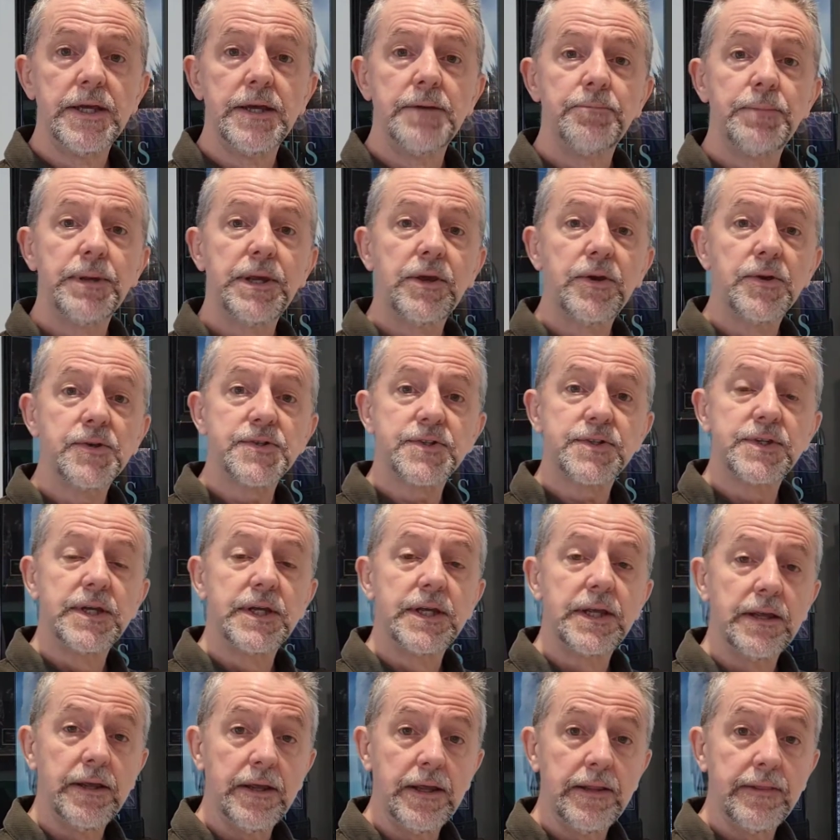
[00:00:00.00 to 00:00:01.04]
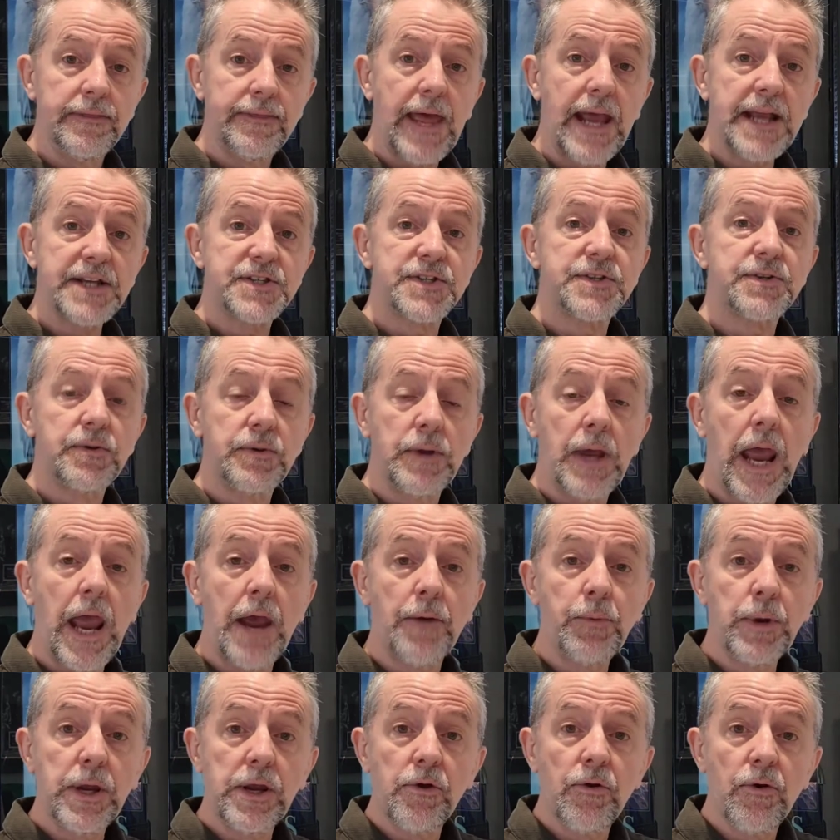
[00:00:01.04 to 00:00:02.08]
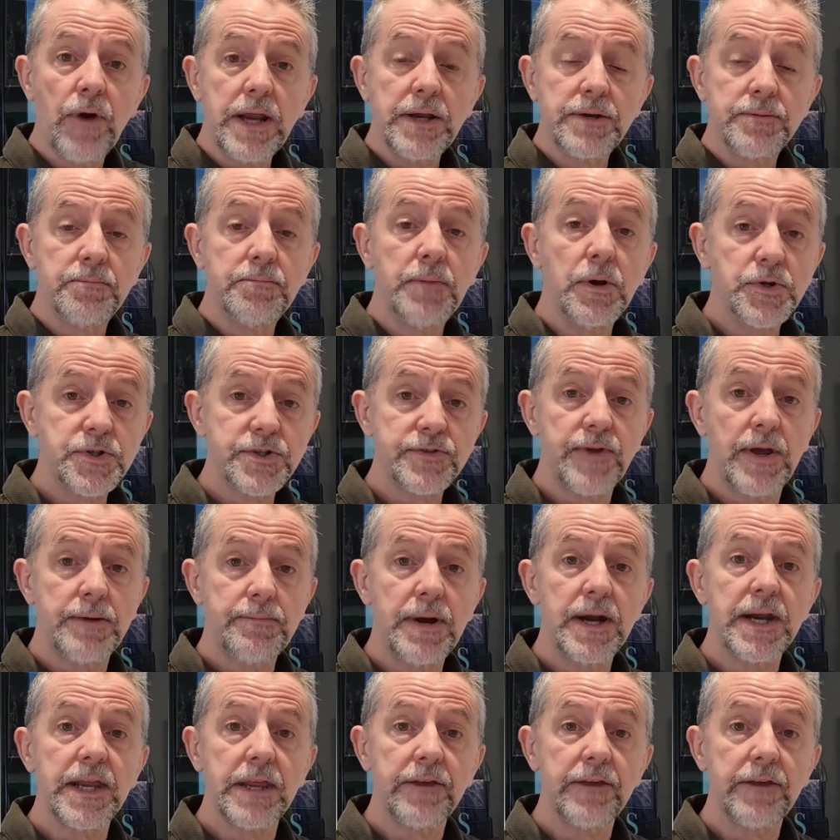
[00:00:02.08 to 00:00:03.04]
Because that's how we create most of our money.